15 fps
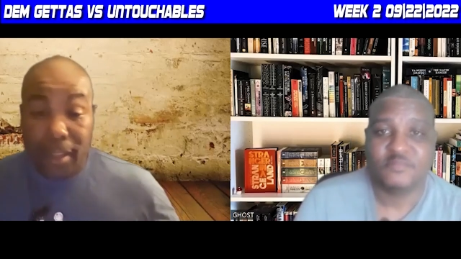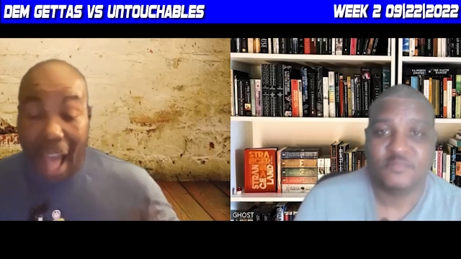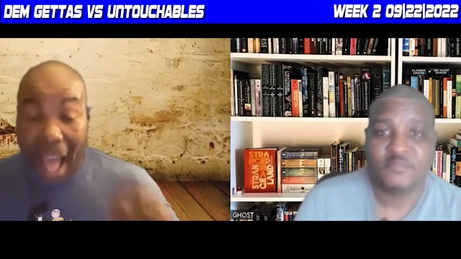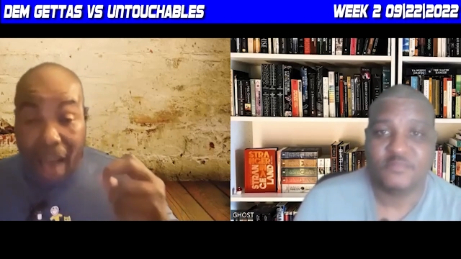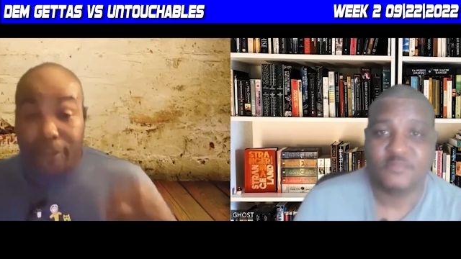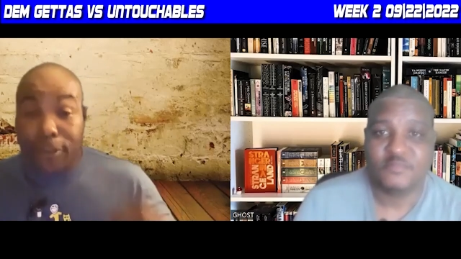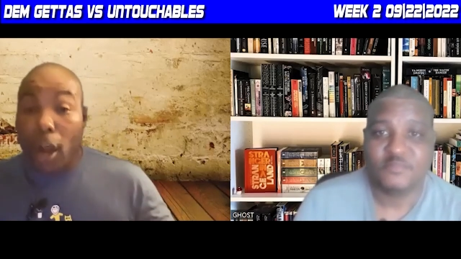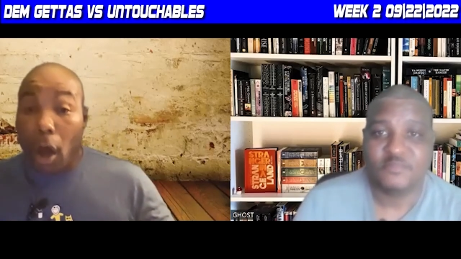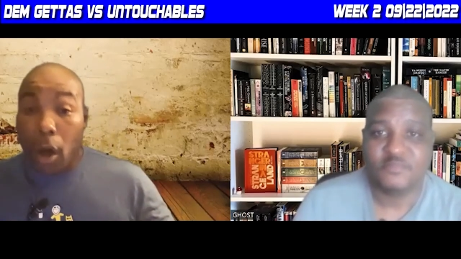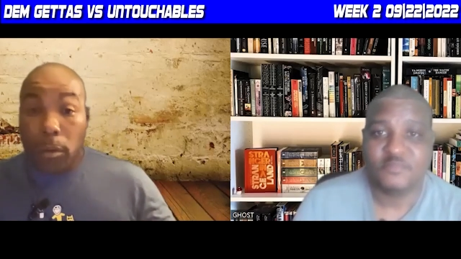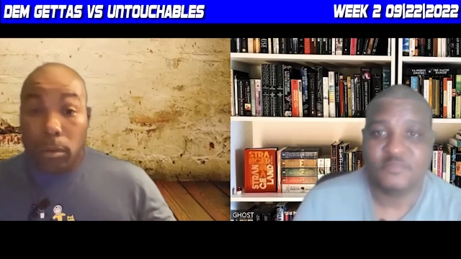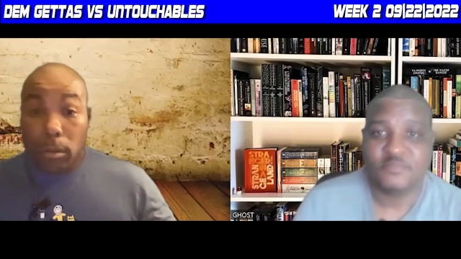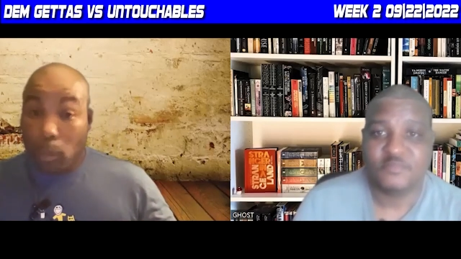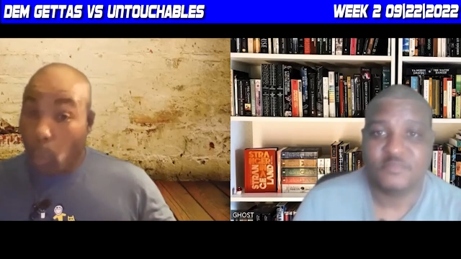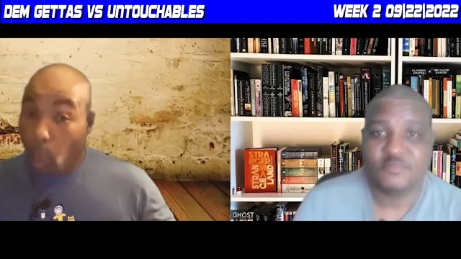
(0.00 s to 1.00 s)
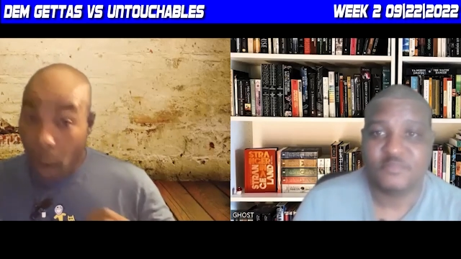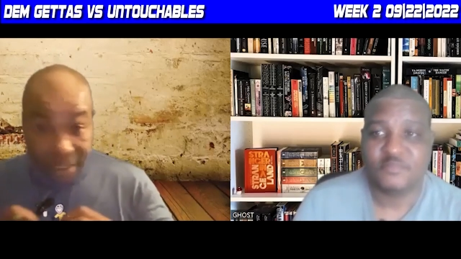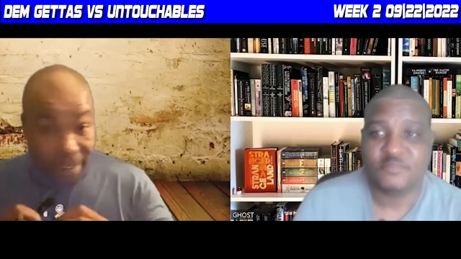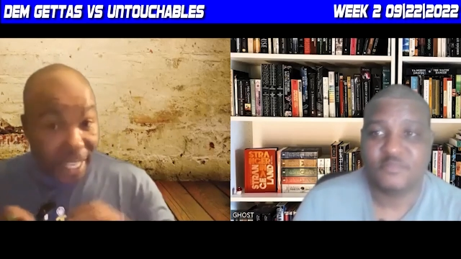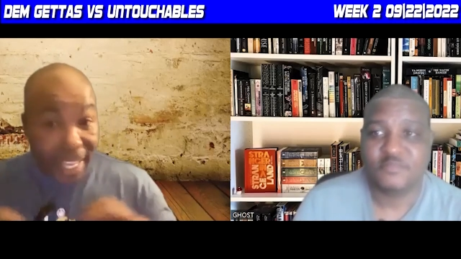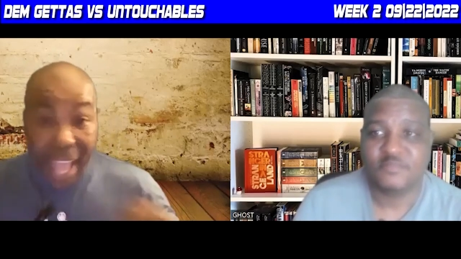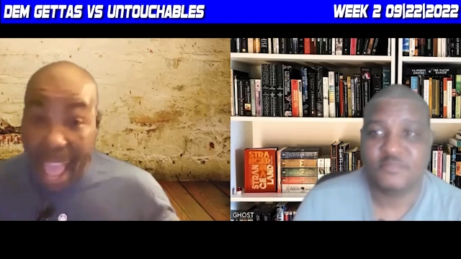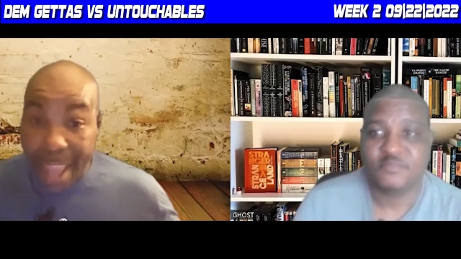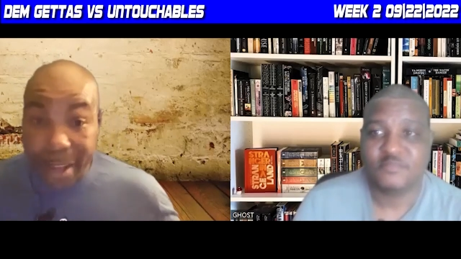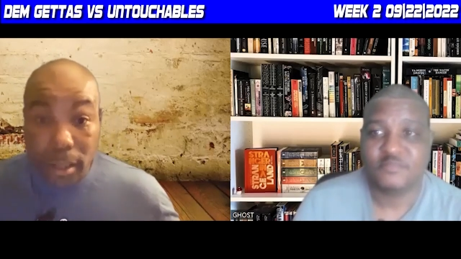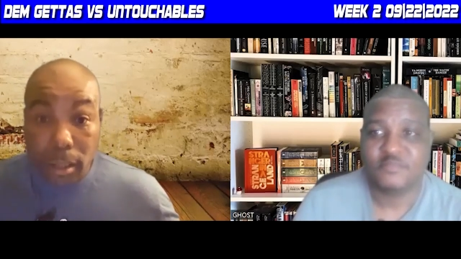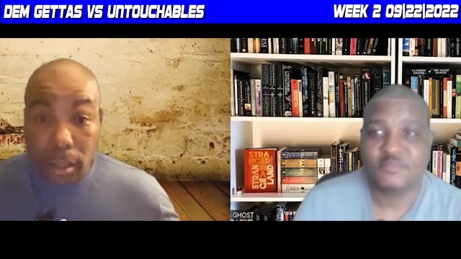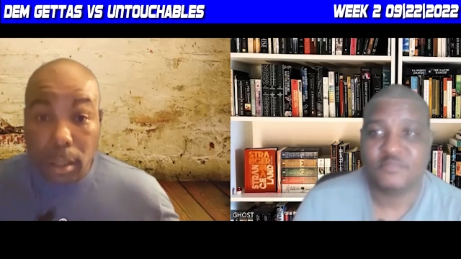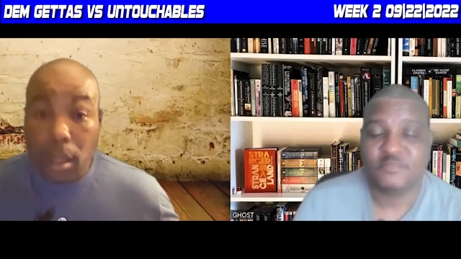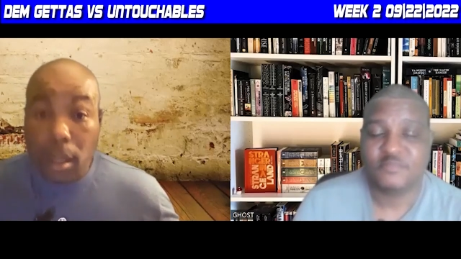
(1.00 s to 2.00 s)
Speaker 1: Abdo, once again,
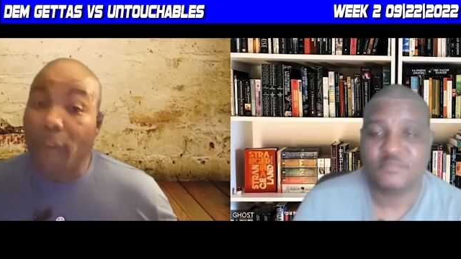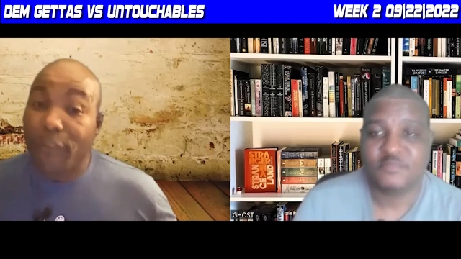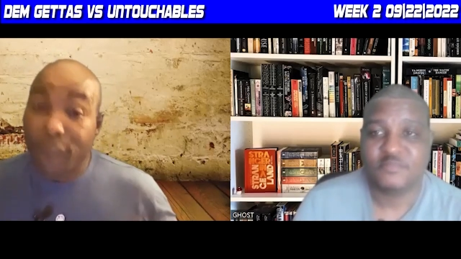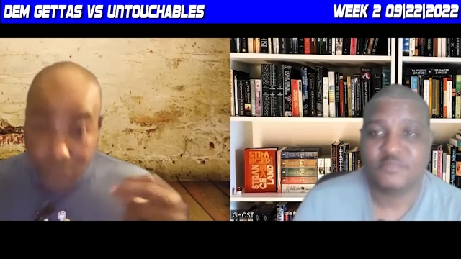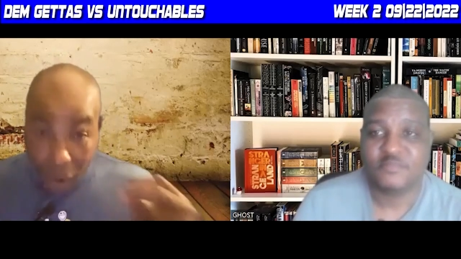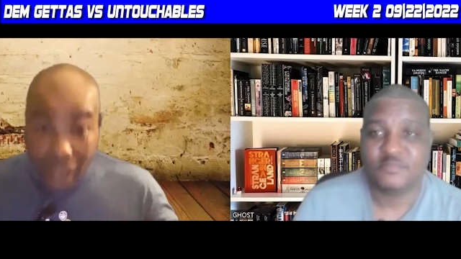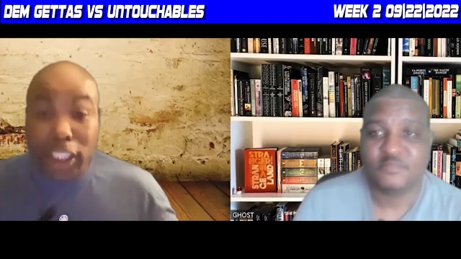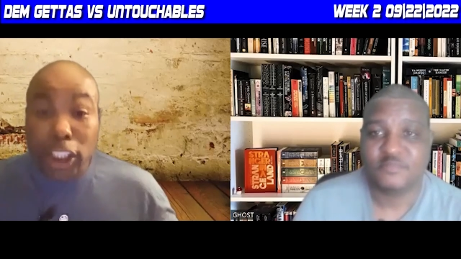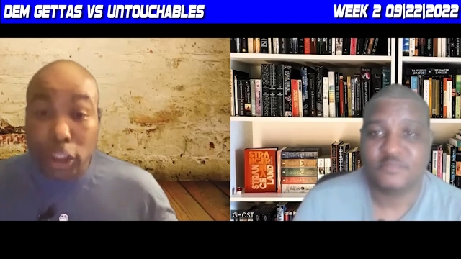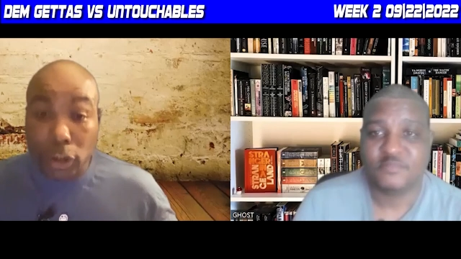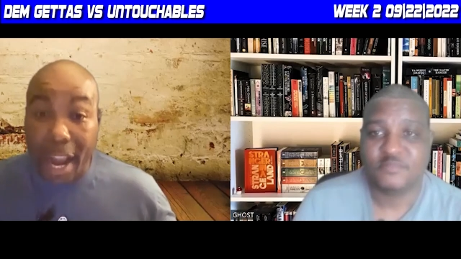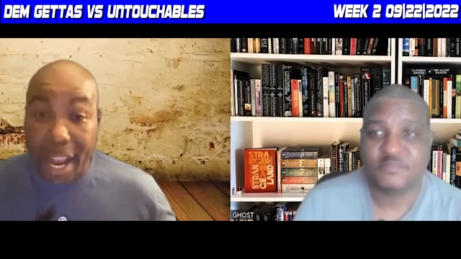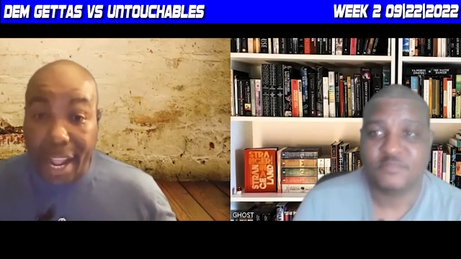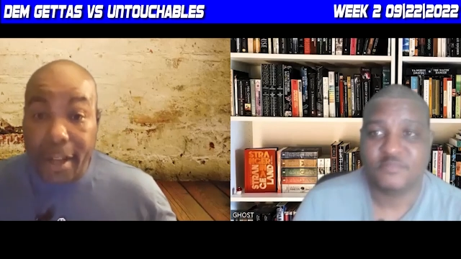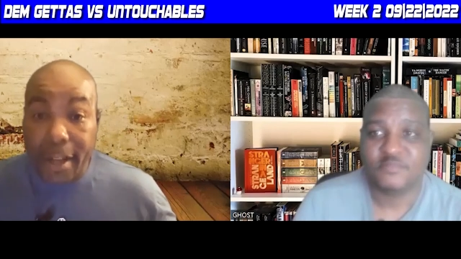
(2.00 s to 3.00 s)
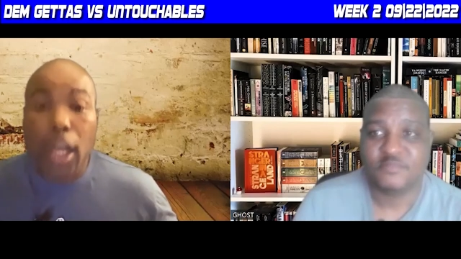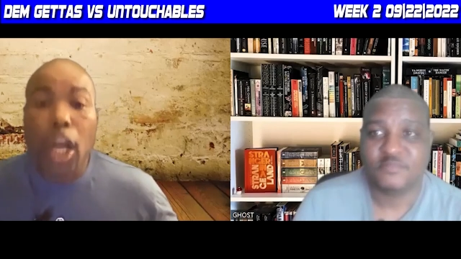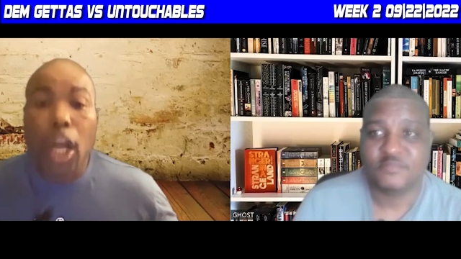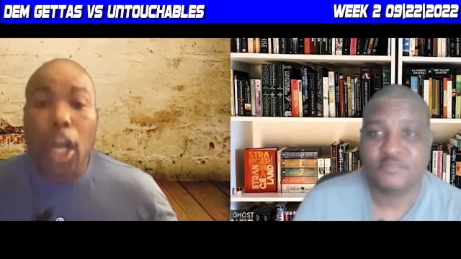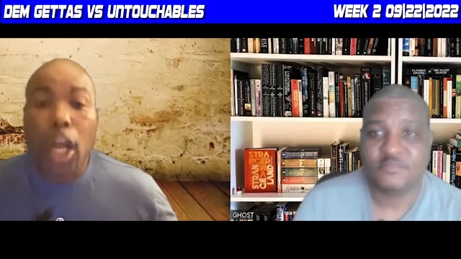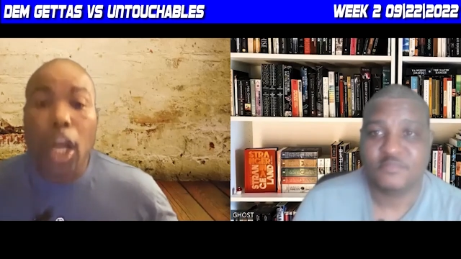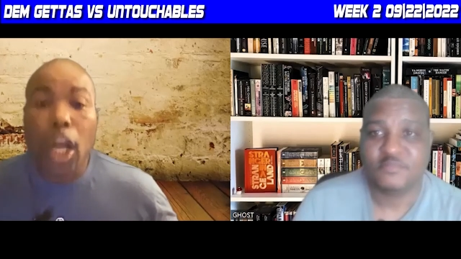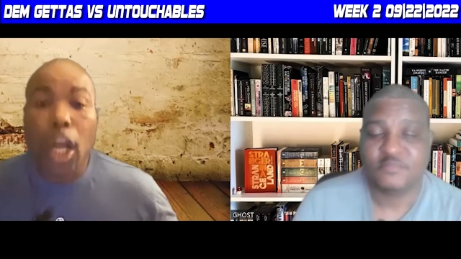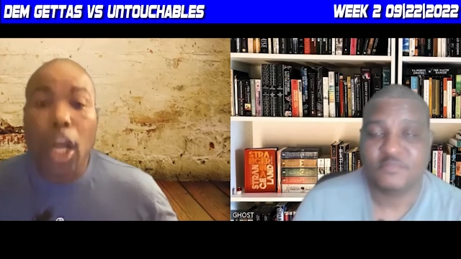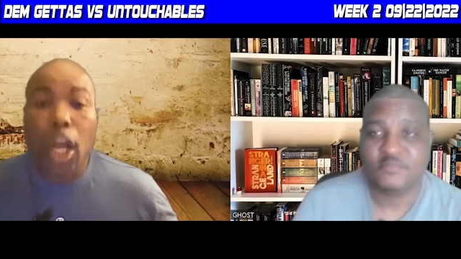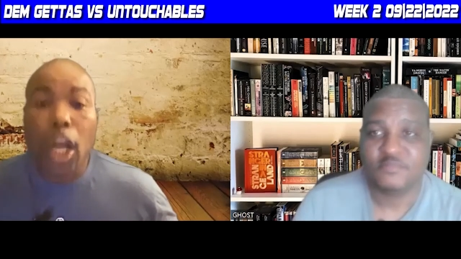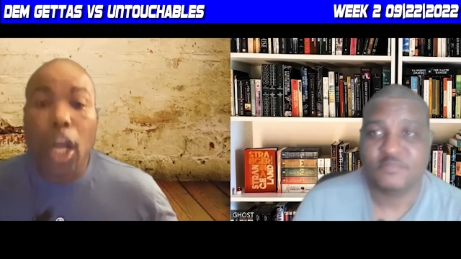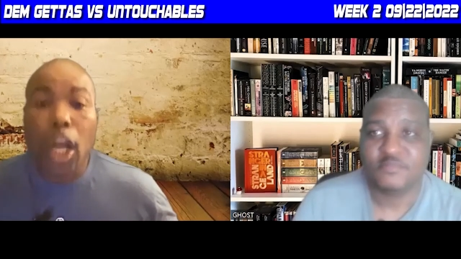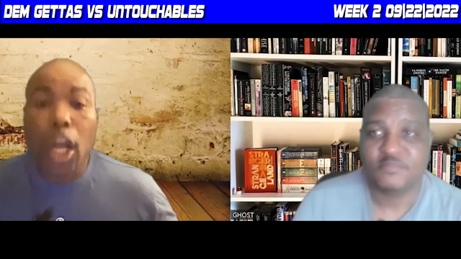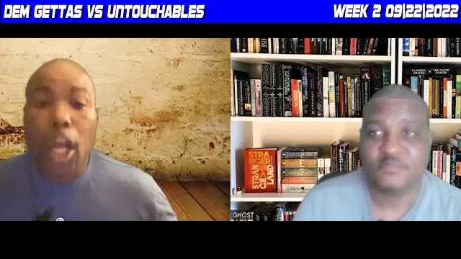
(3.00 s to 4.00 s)
frustrated,
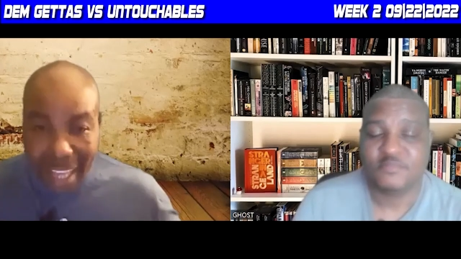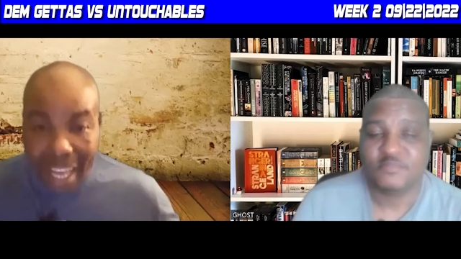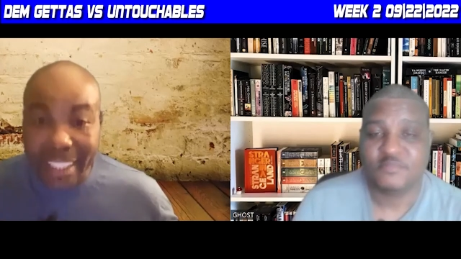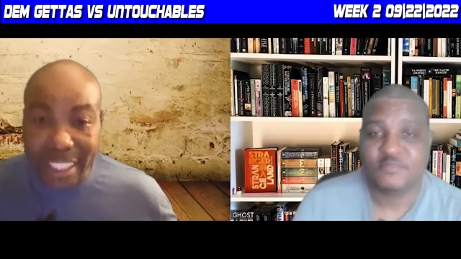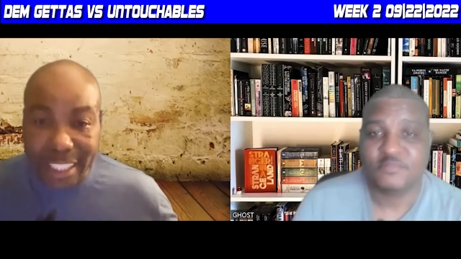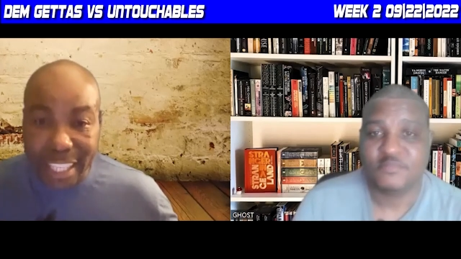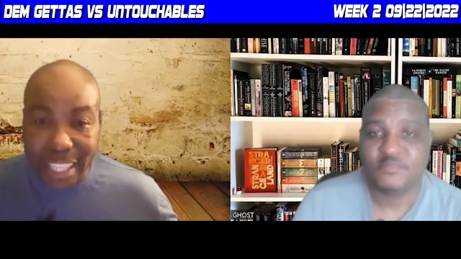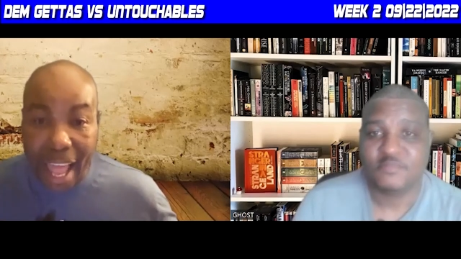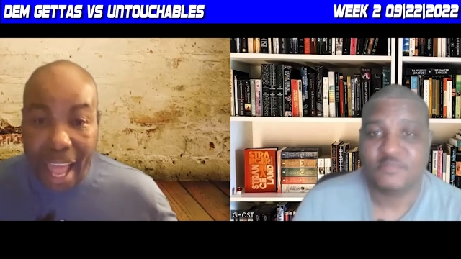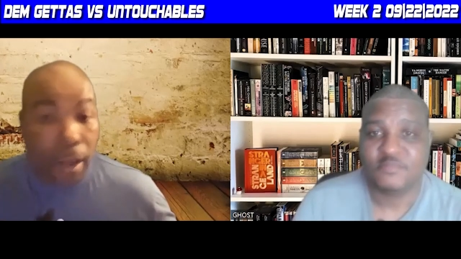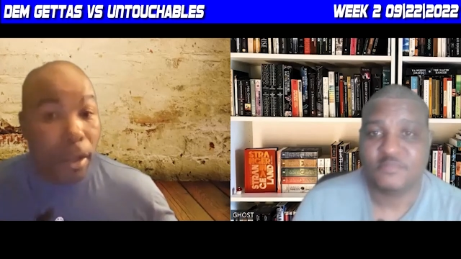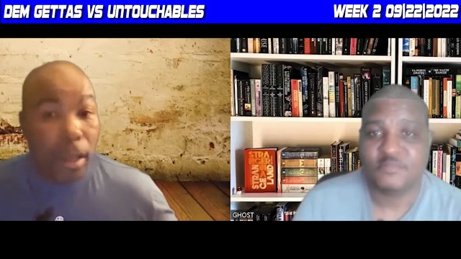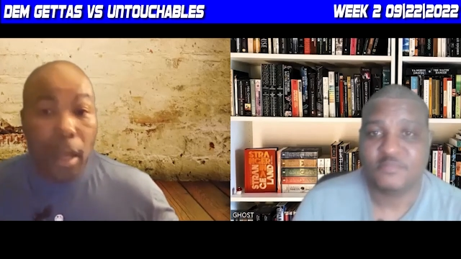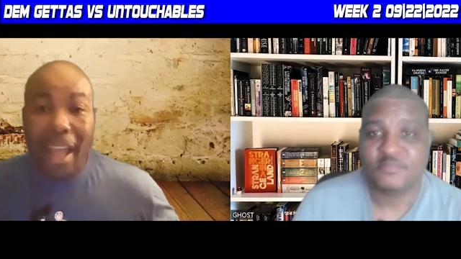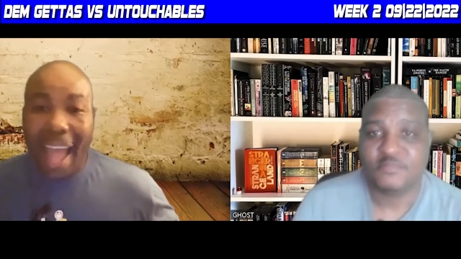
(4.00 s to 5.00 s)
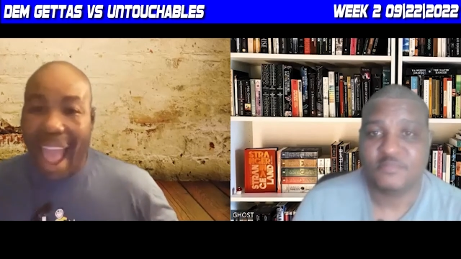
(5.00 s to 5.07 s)
argued the touchdown.